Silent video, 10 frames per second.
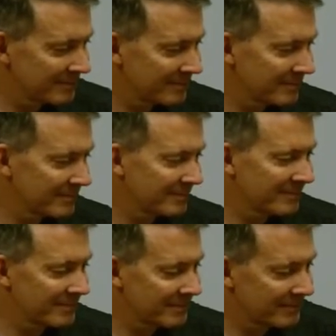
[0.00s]

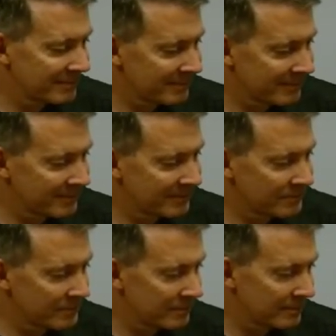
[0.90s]

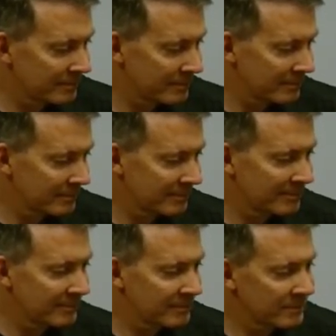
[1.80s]

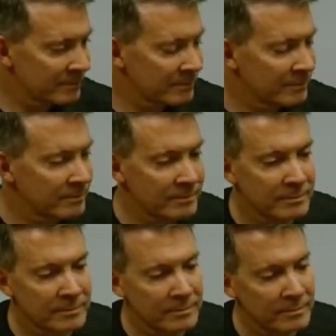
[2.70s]

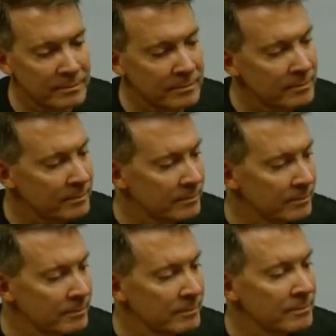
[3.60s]

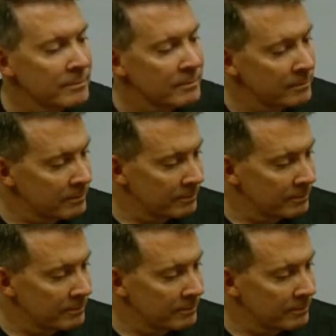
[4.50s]
The person shown says nothing.